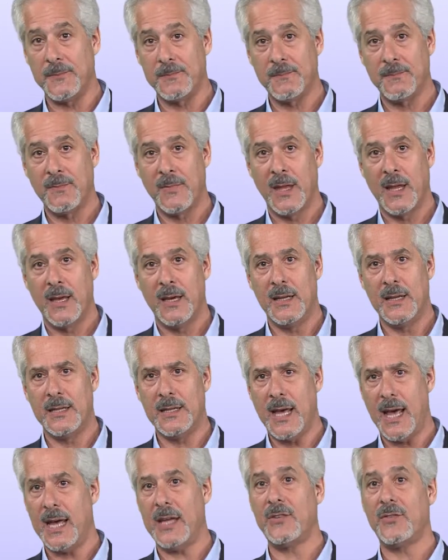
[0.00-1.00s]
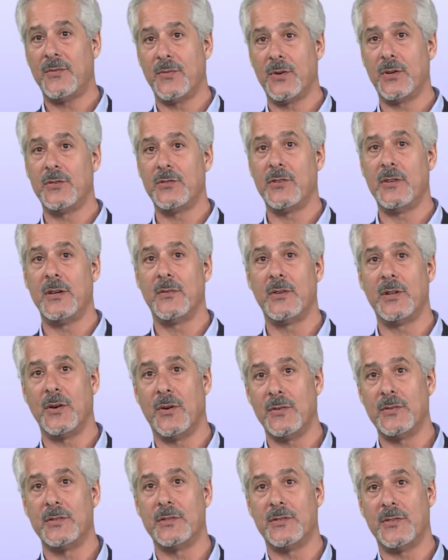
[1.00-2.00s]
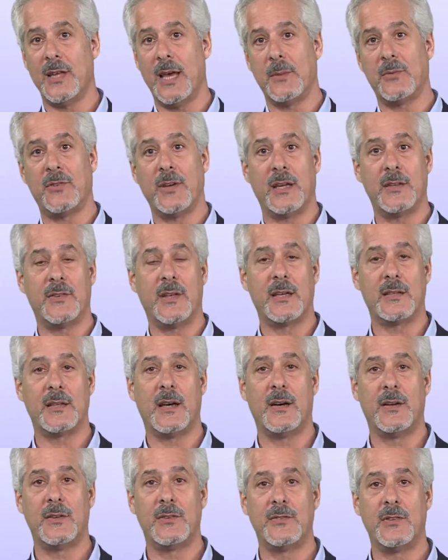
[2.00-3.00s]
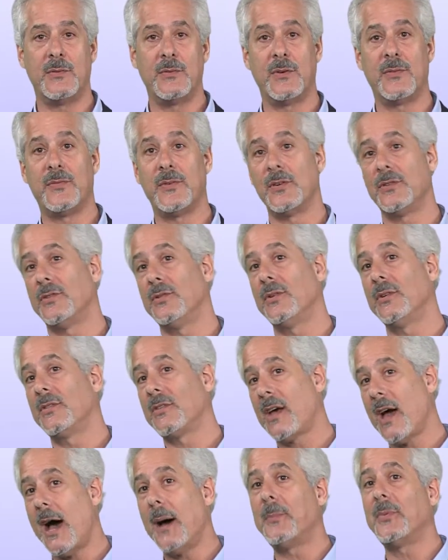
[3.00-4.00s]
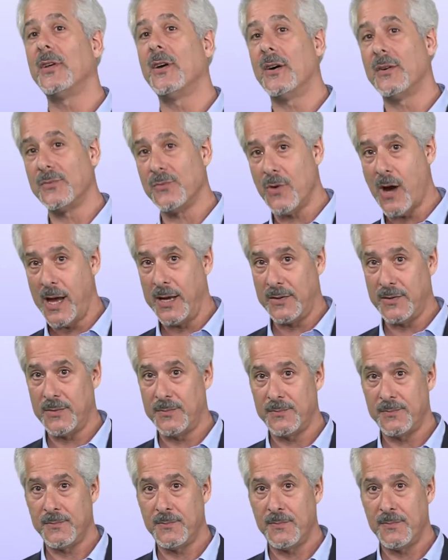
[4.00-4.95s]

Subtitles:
an enhanced version of an older Snapshot technology referred to as copy on write.